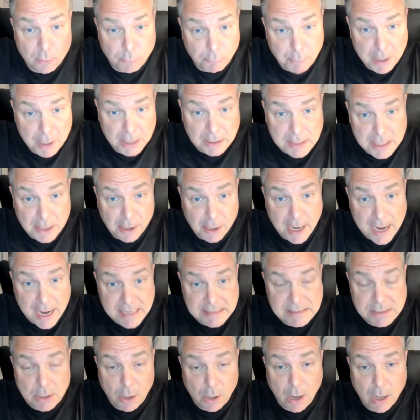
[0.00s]
Real
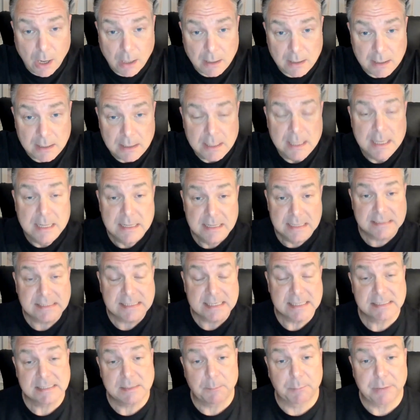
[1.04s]
gearhead talk.
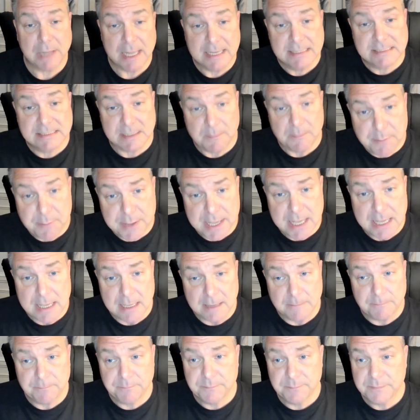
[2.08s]
This is the place to
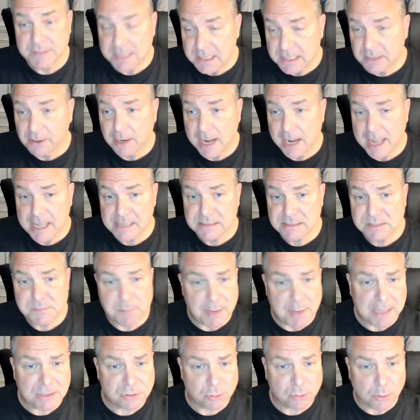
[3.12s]
be. Gearheads,
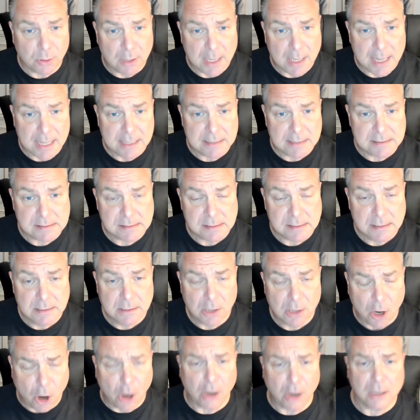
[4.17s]
petrol heads,
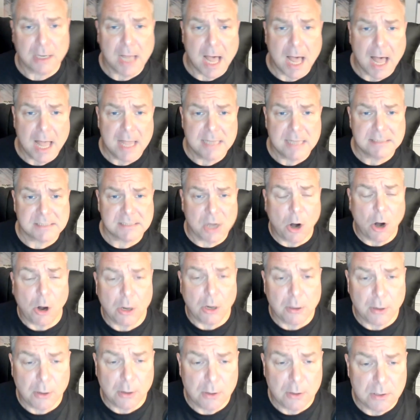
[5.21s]
car guys,
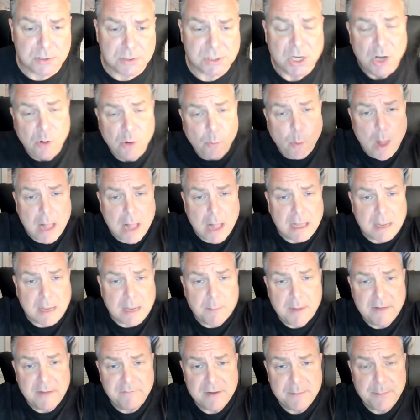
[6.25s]
car girls. Welcome
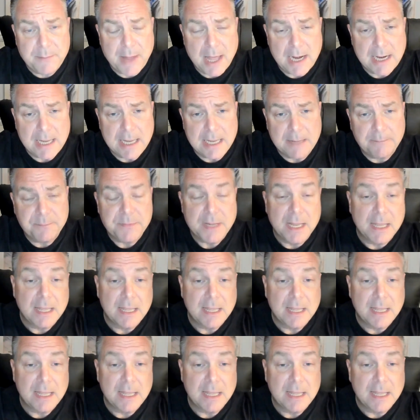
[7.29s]
everybody.